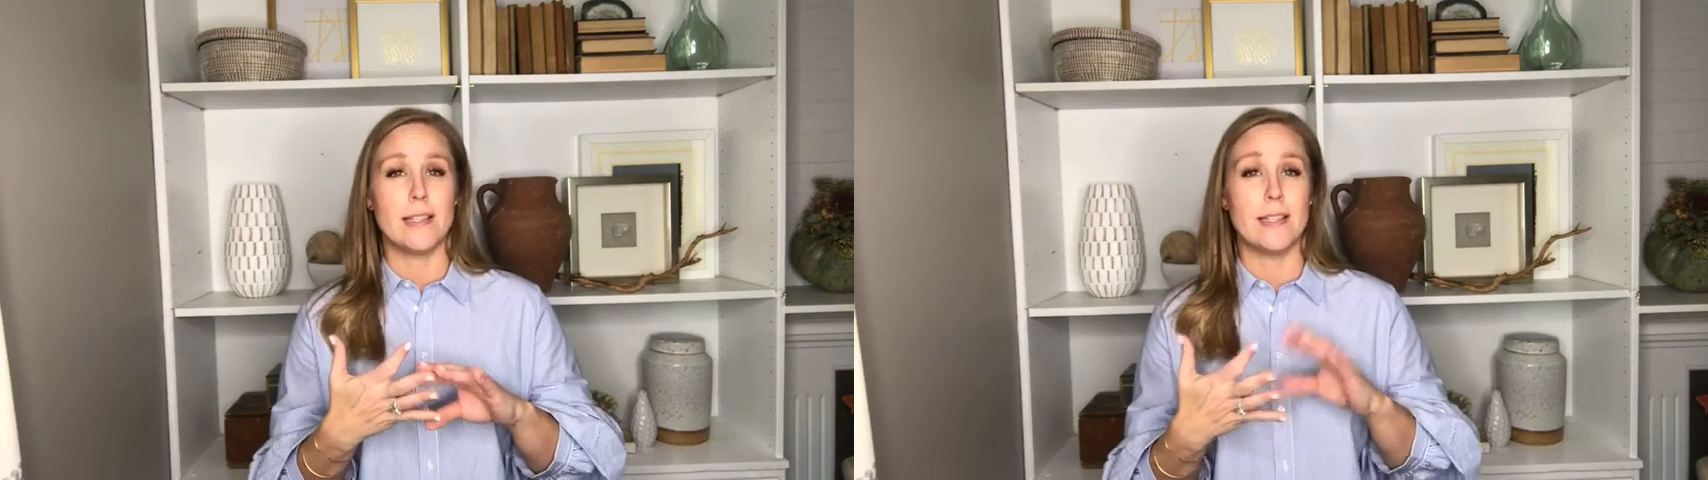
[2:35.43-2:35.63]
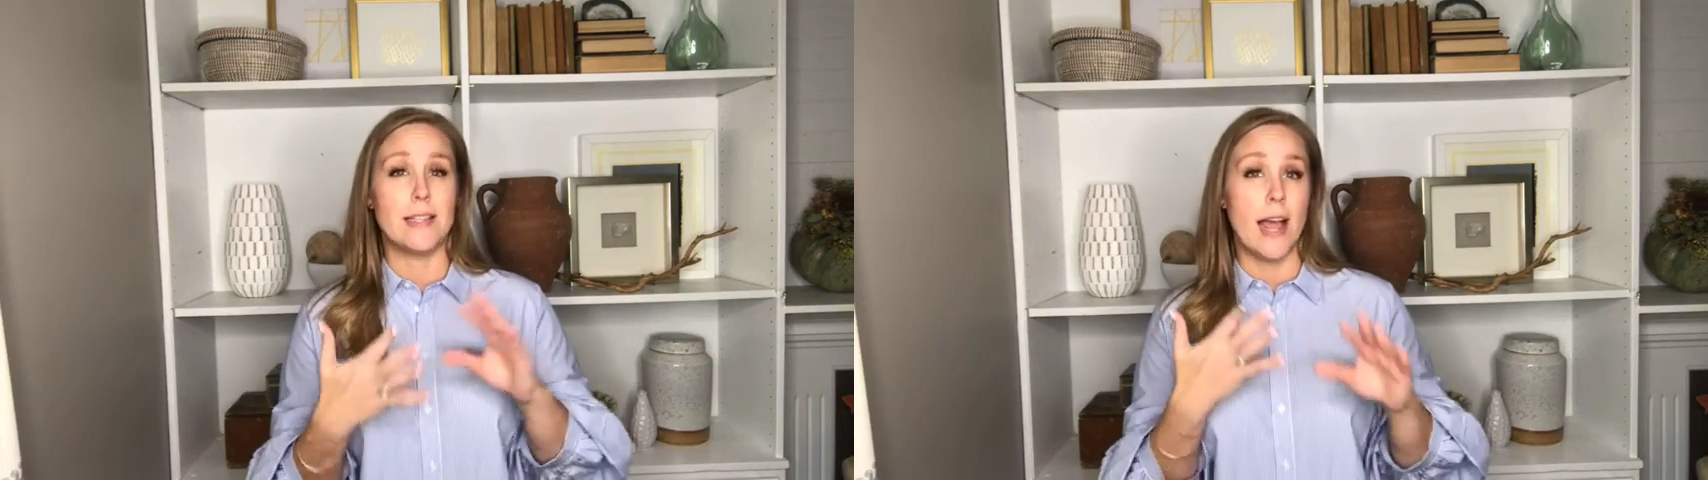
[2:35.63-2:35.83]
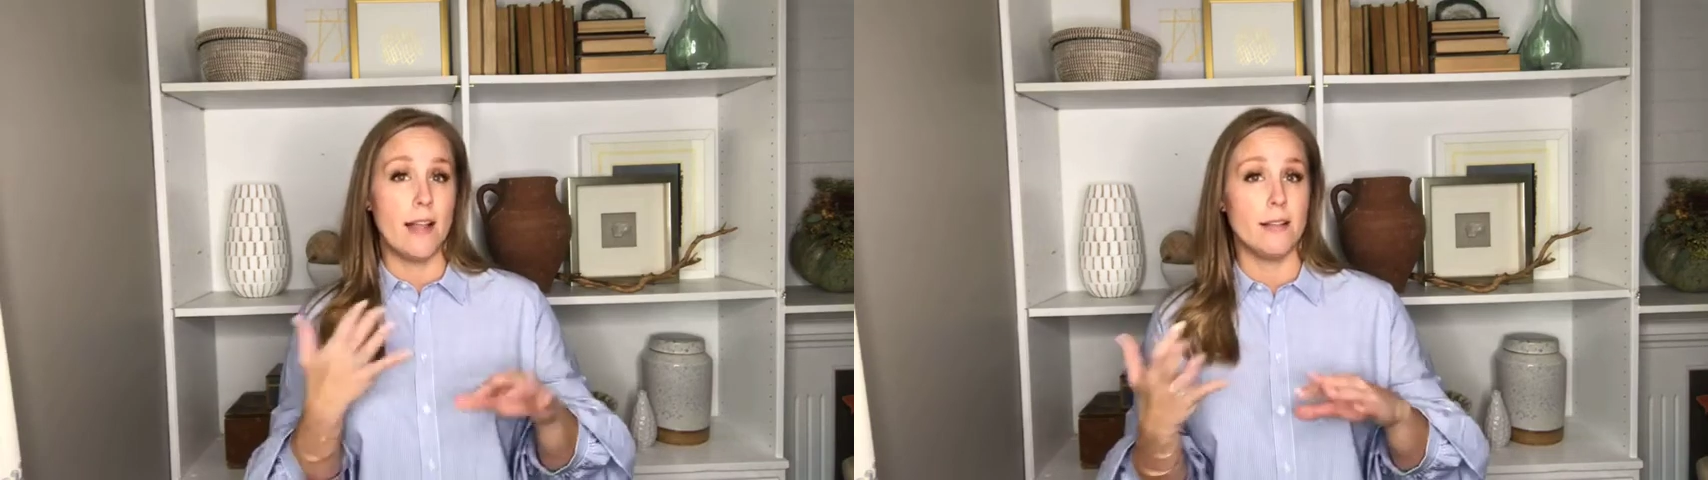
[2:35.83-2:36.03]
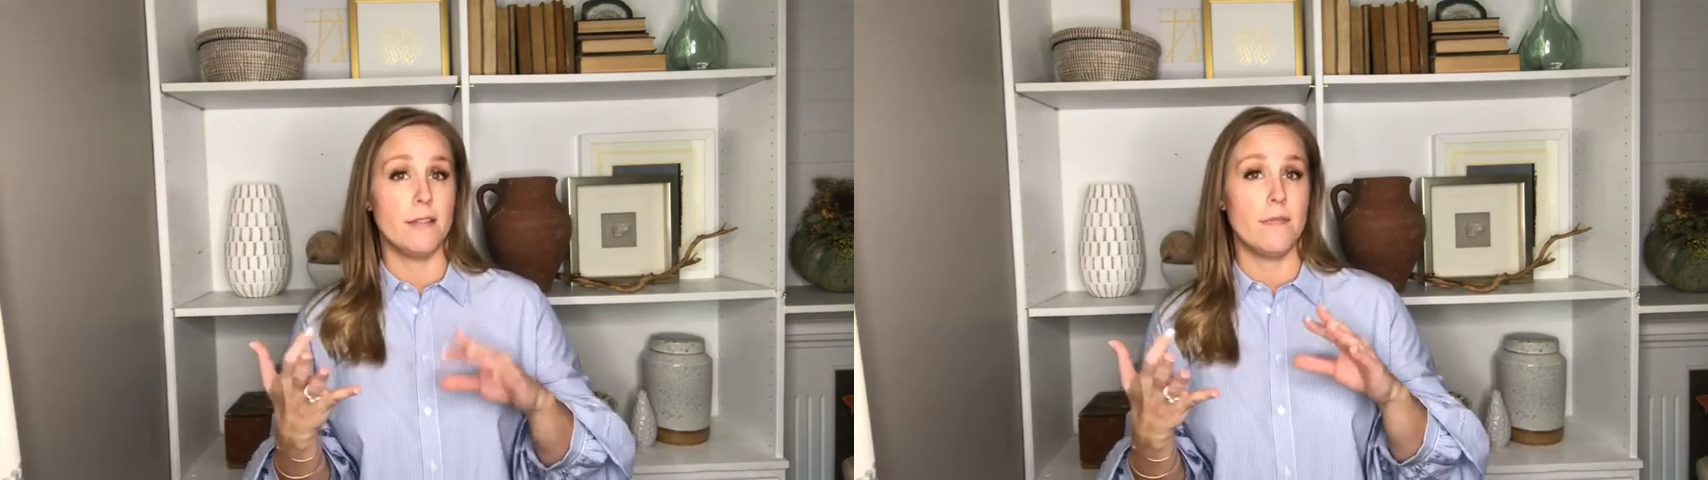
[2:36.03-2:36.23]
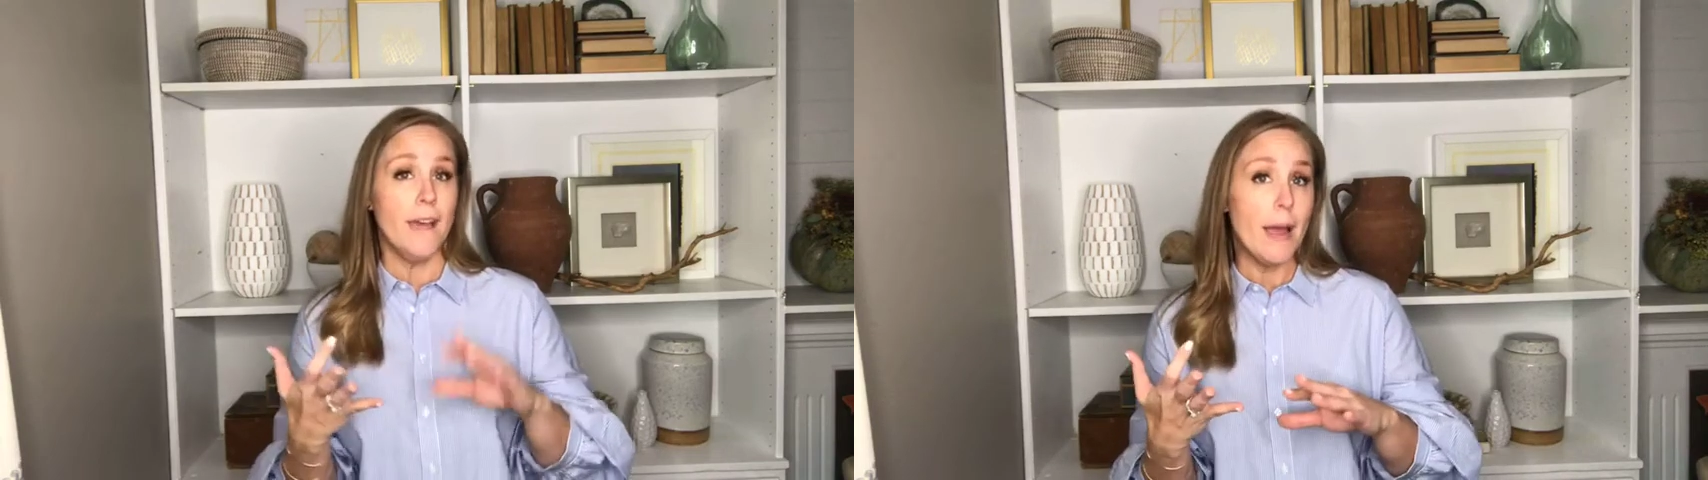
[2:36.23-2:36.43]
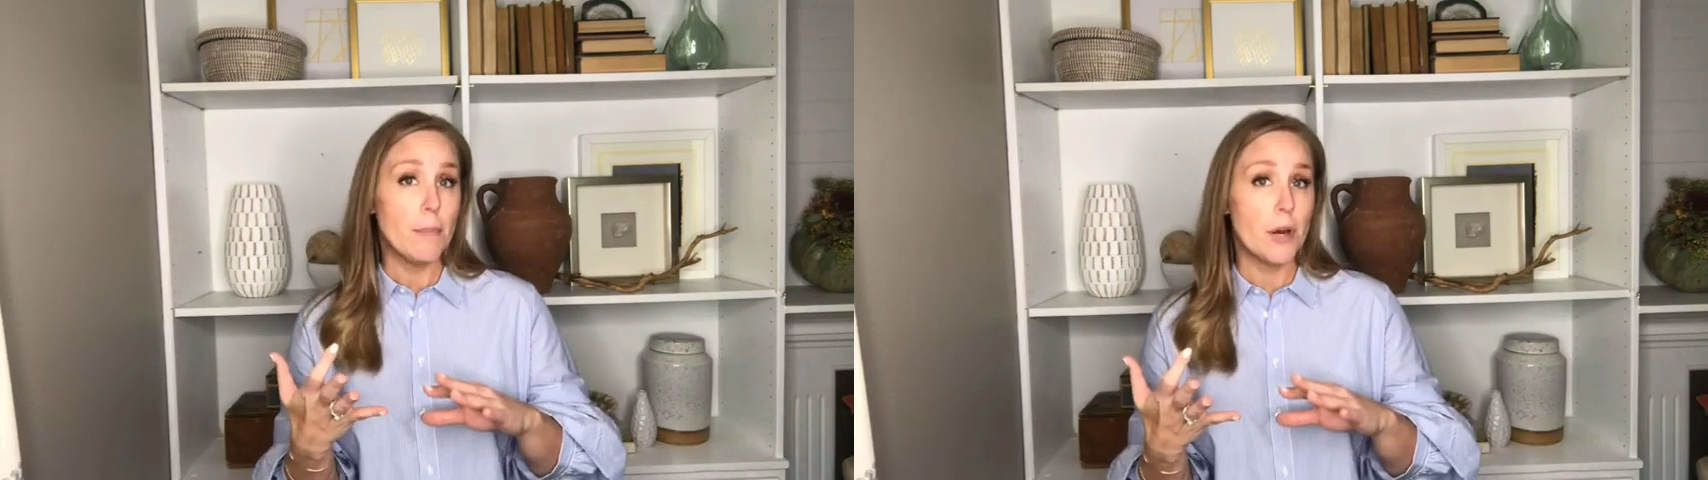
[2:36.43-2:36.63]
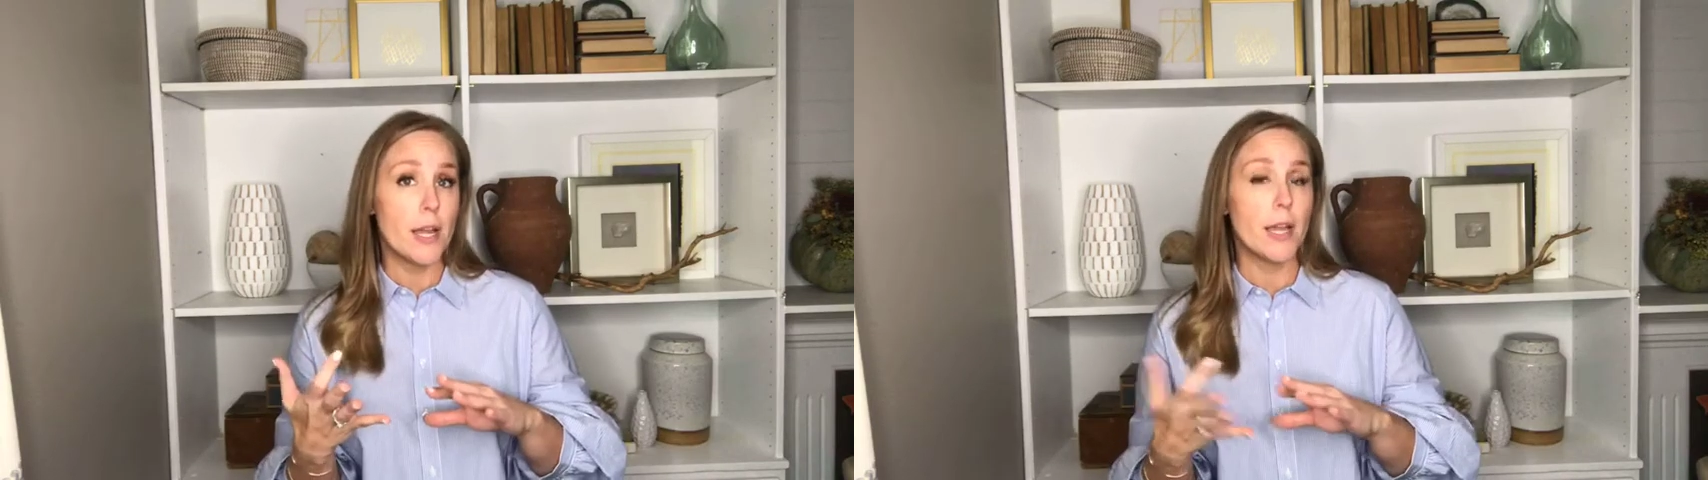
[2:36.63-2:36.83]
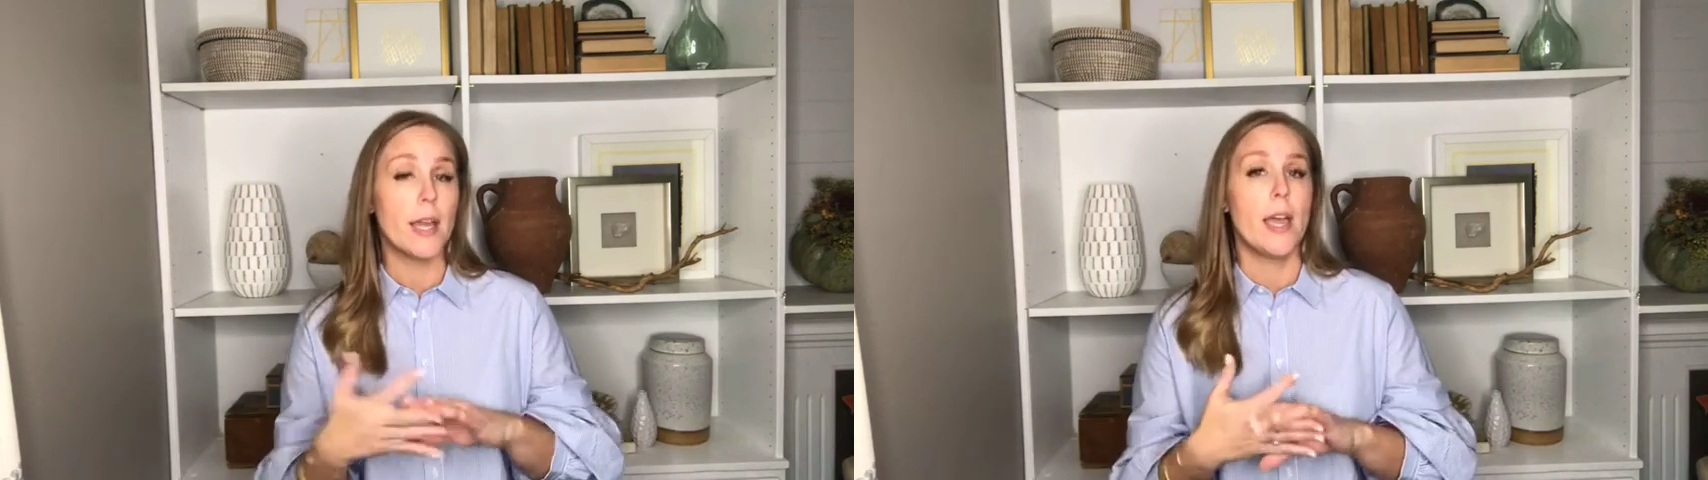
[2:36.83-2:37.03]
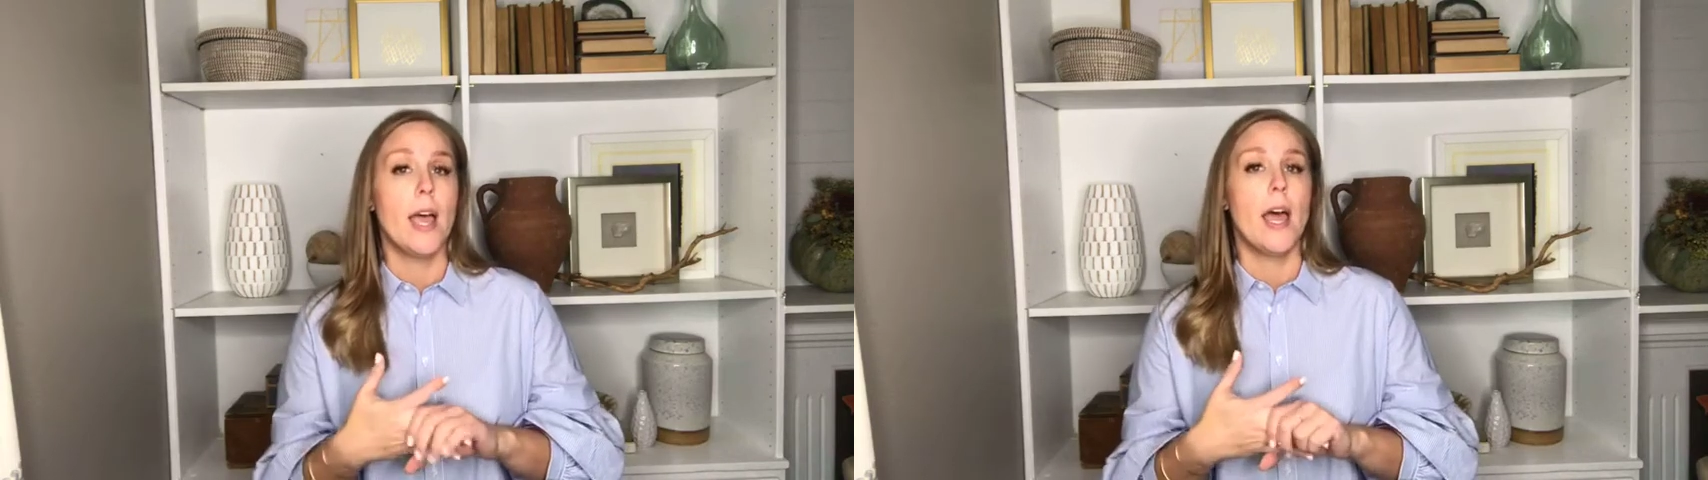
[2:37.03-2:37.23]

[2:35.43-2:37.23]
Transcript: styles of fabric,